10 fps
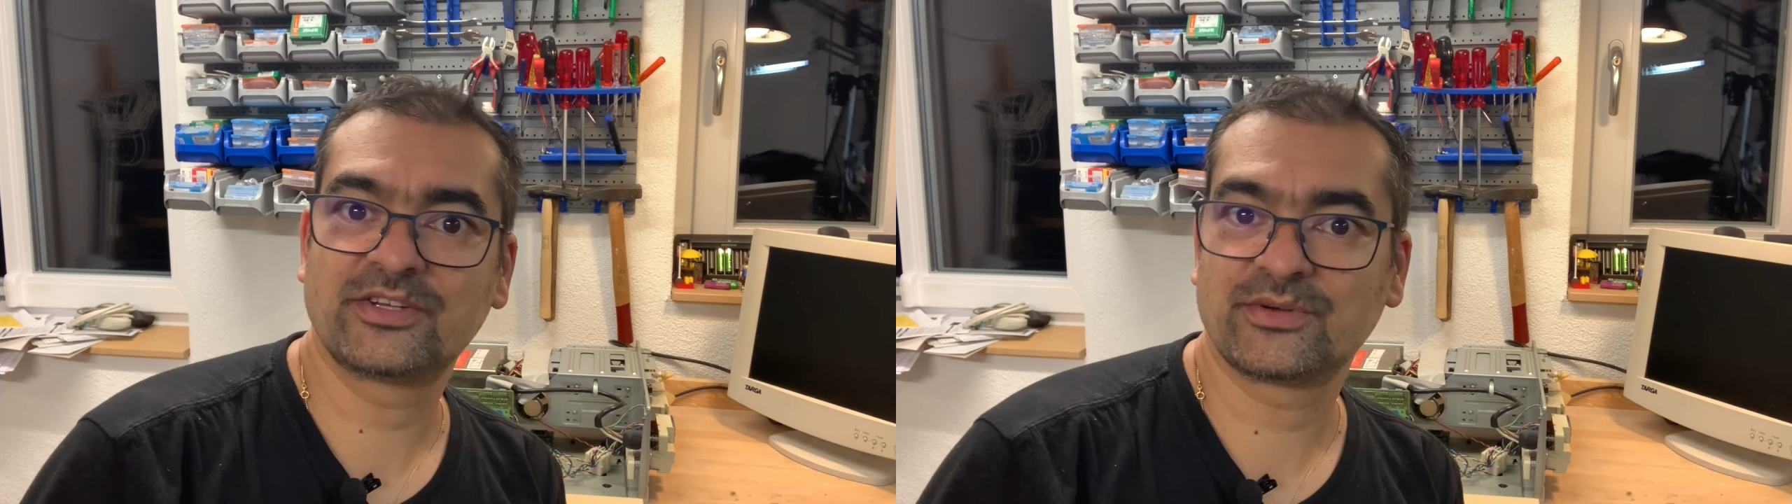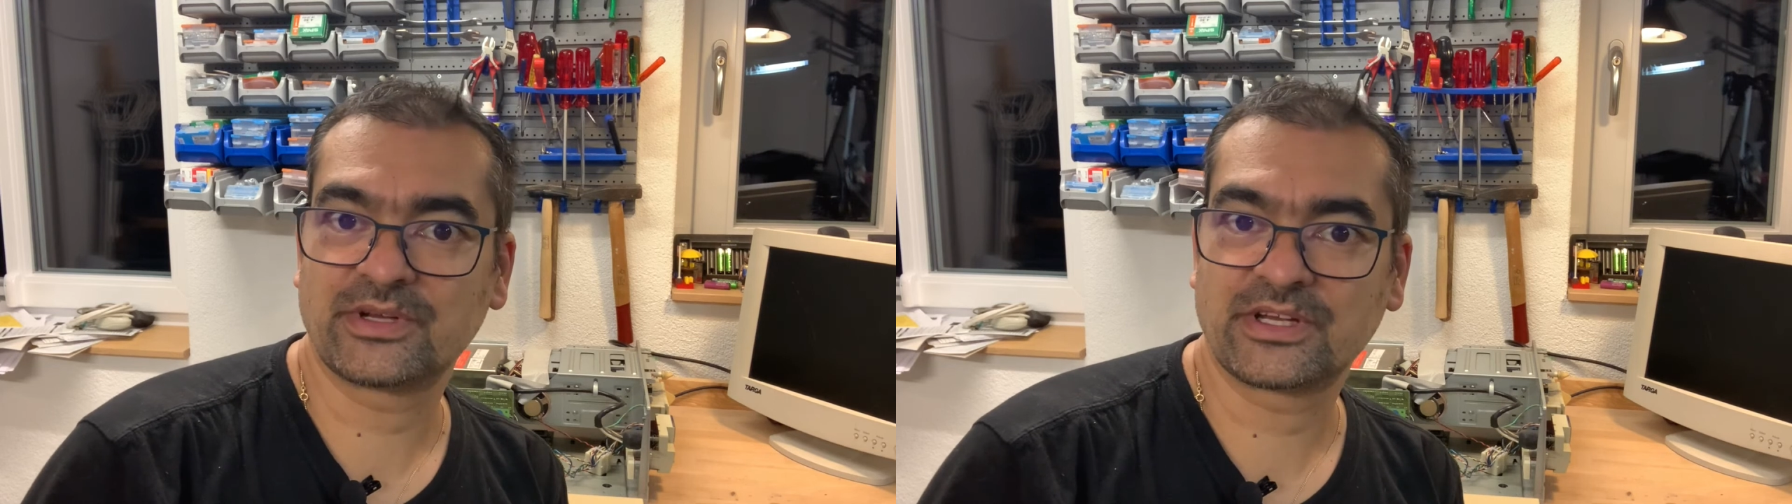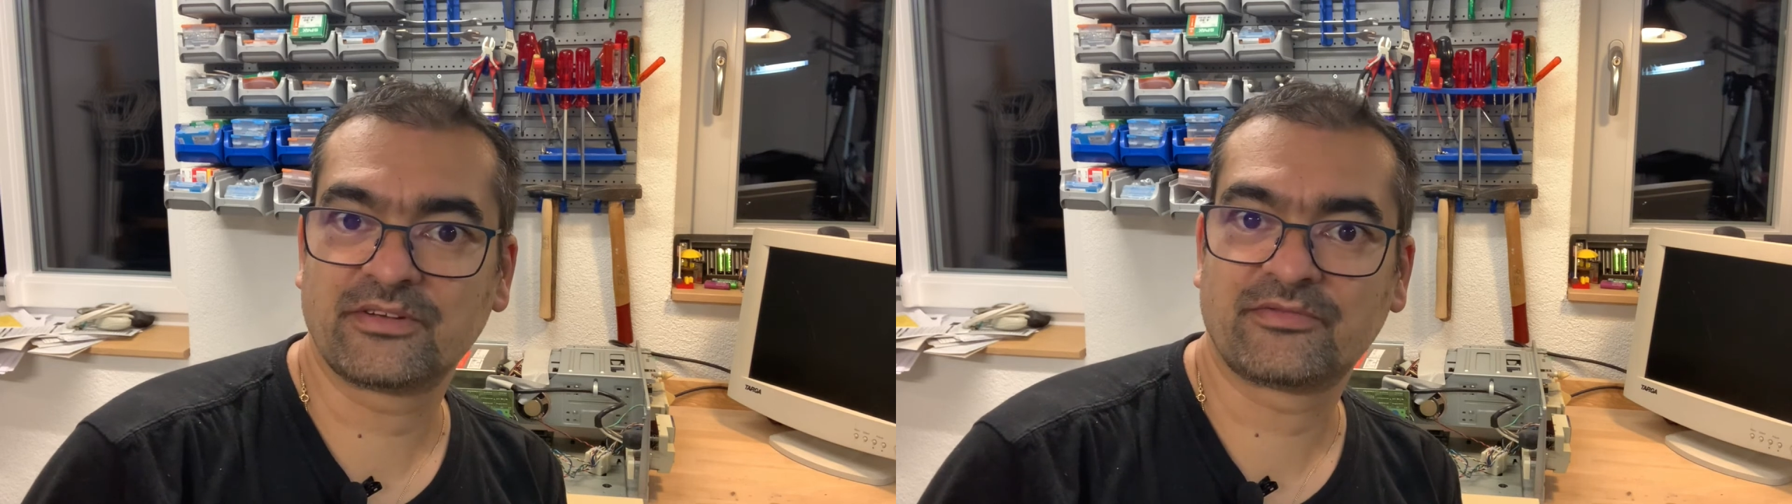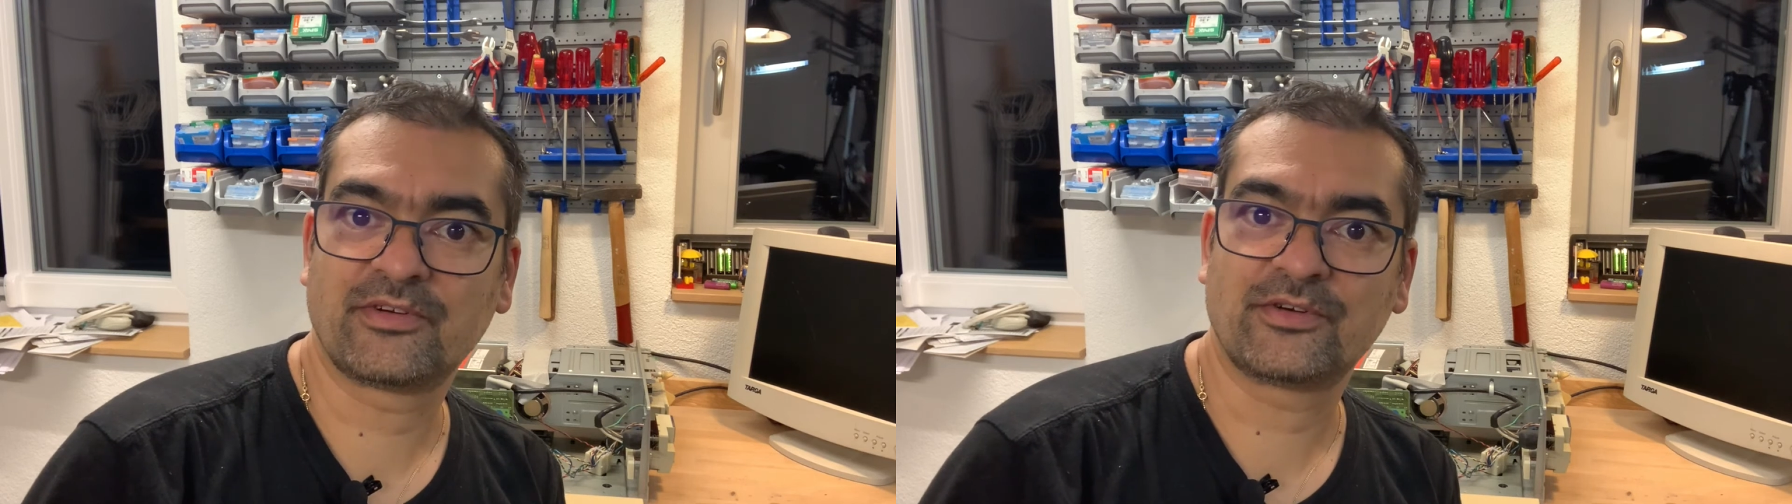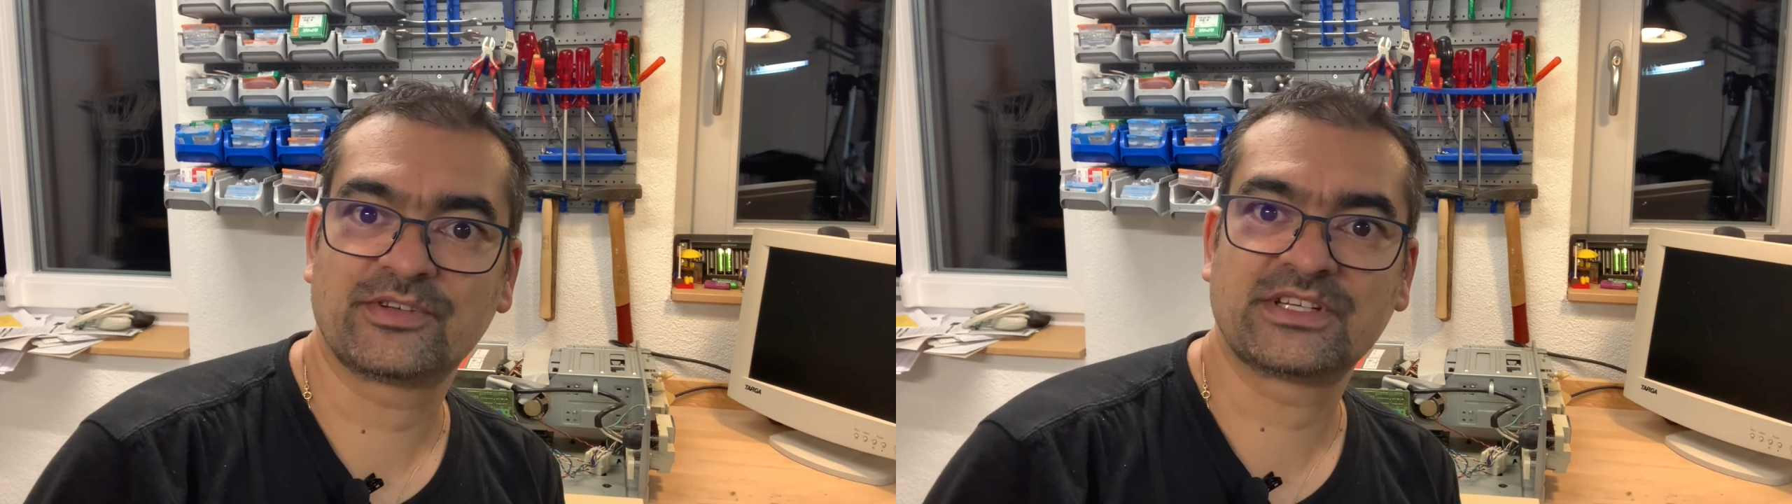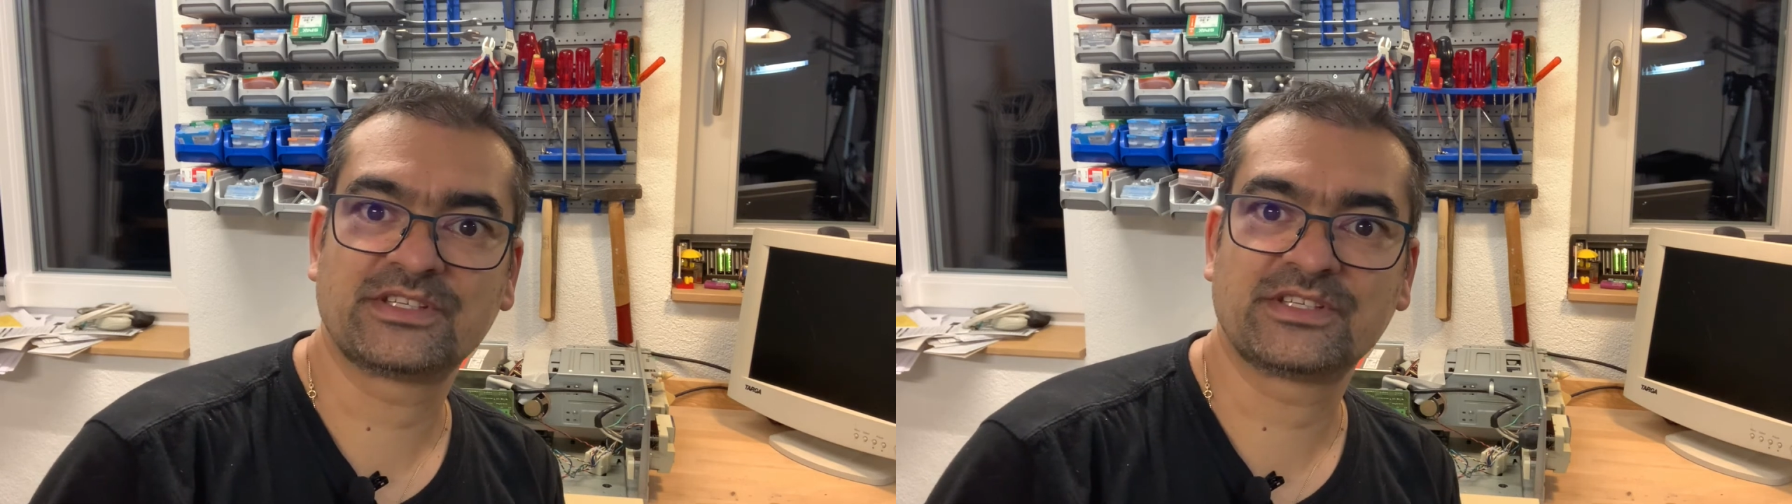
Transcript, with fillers: doing the first